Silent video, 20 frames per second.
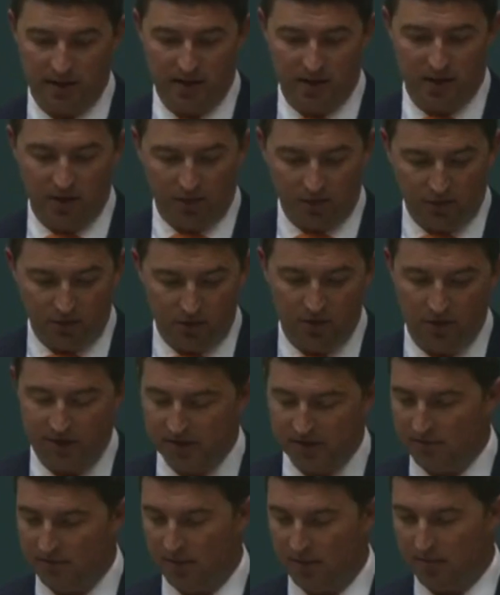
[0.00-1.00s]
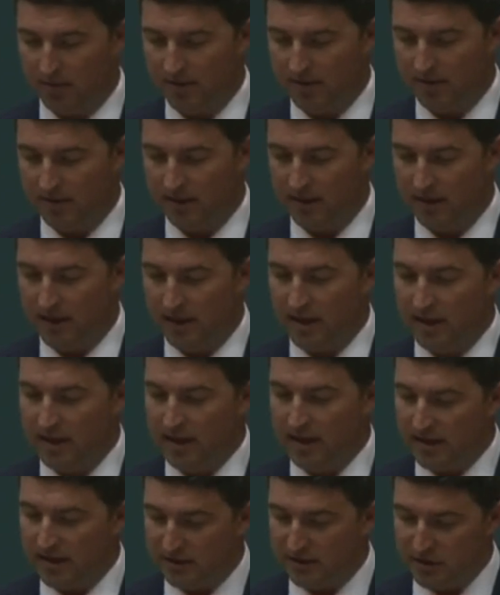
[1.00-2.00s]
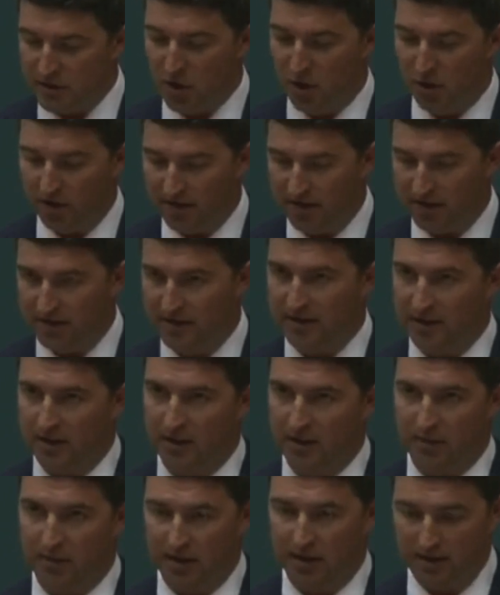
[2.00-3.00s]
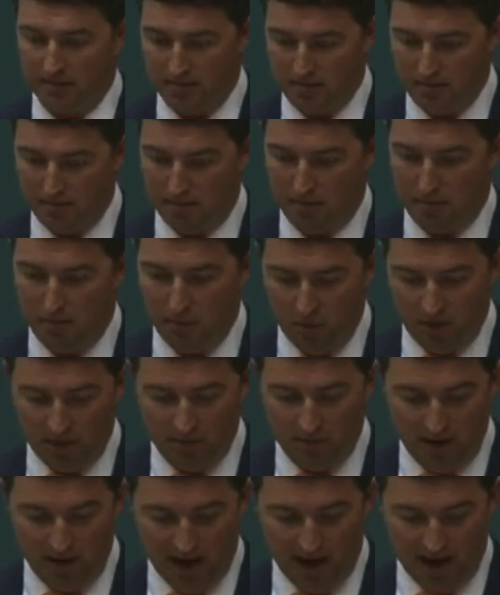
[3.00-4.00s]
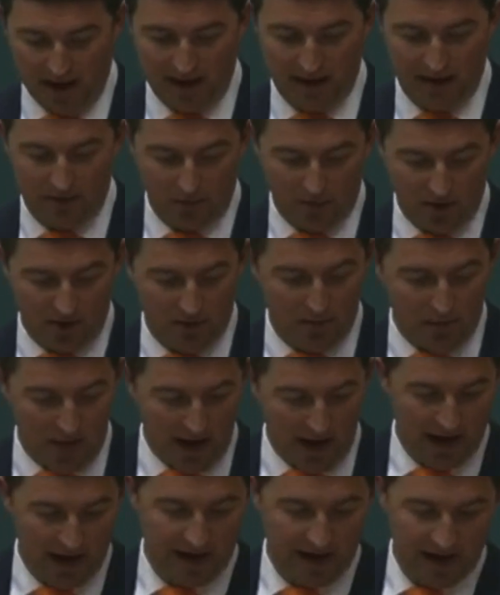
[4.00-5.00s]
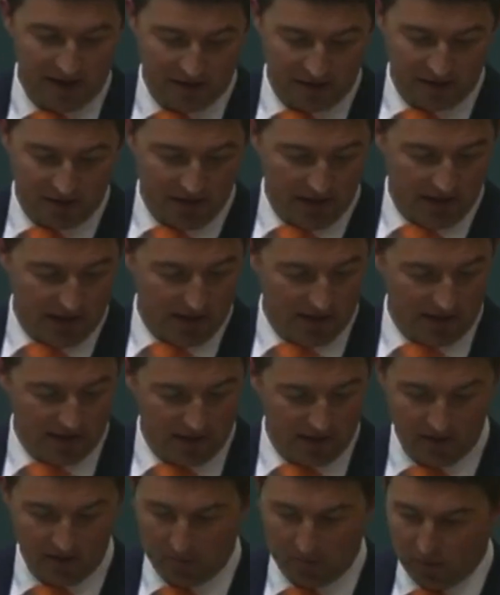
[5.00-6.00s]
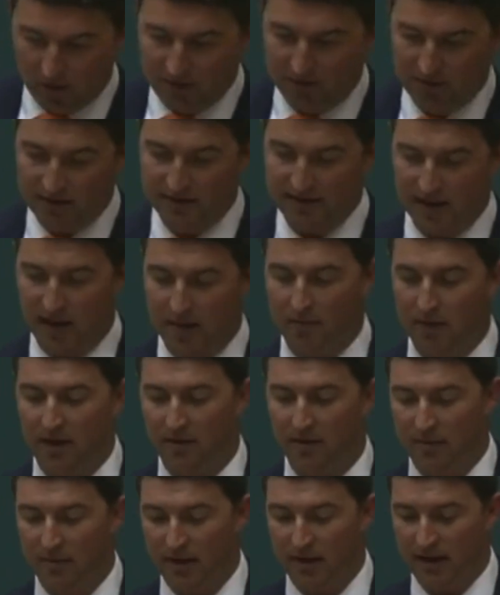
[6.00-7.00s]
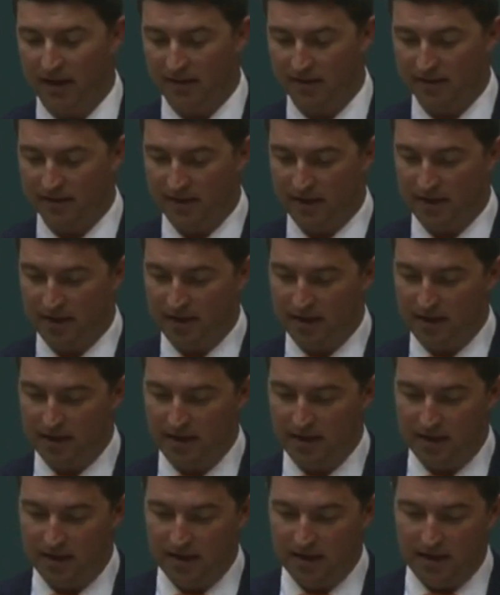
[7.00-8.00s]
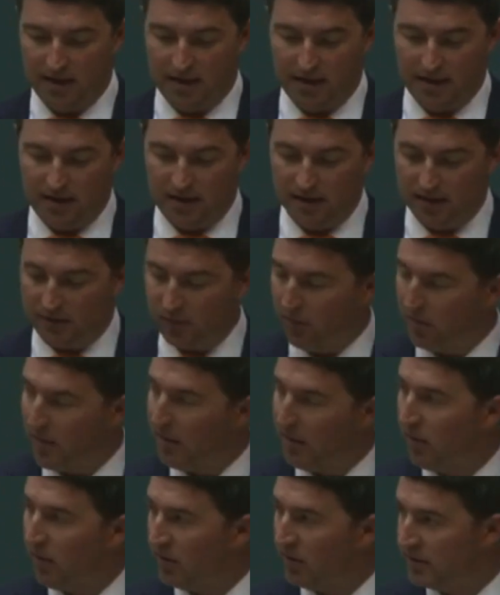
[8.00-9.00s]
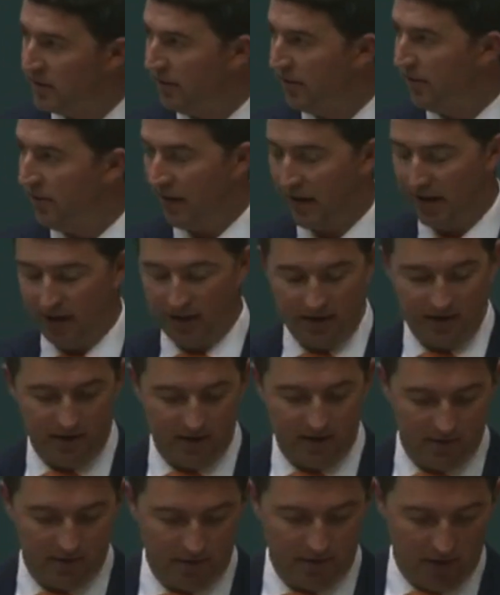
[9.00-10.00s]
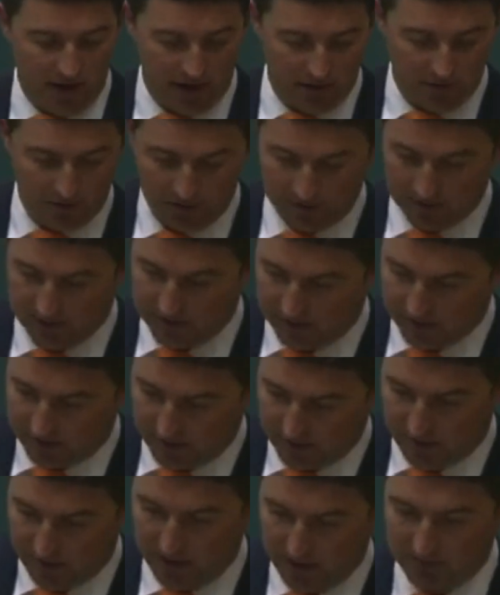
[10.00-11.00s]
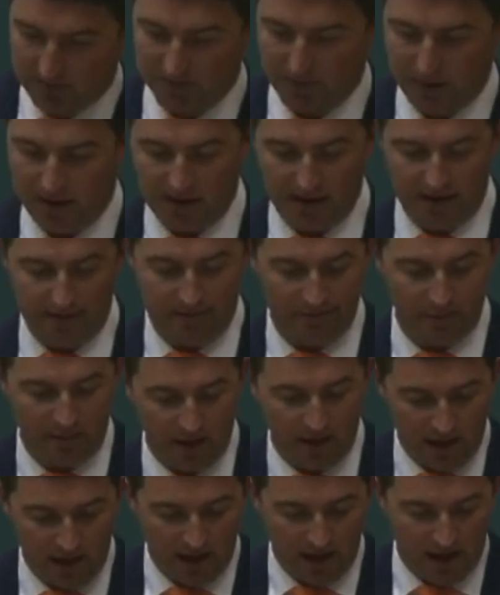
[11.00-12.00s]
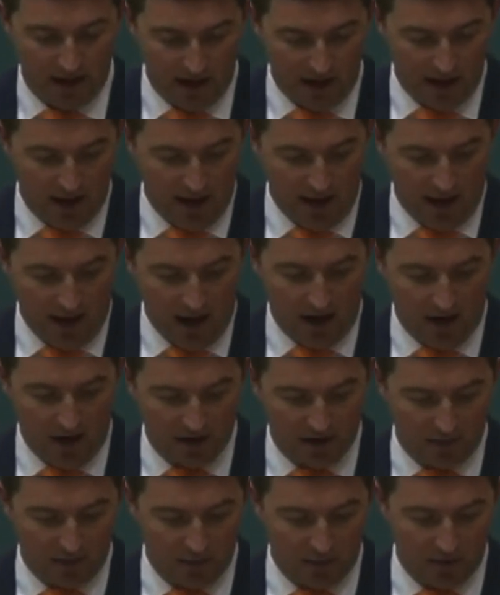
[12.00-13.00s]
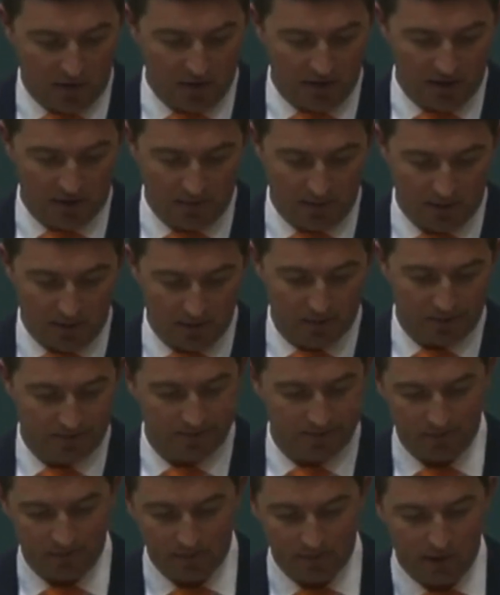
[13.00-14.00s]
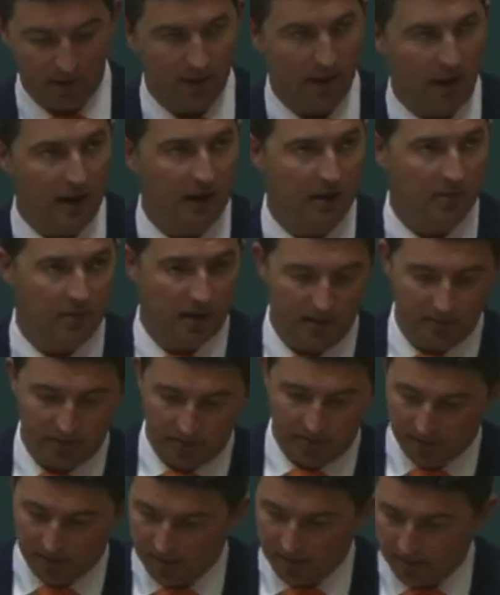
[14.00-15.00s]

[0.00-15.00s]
through these amendments is not continuing with the bad history that the previous Labor government has. This will be a positive thing for our Northern Territory, Madam Speaker, and I support this bill. Thank you, Madam Speaker.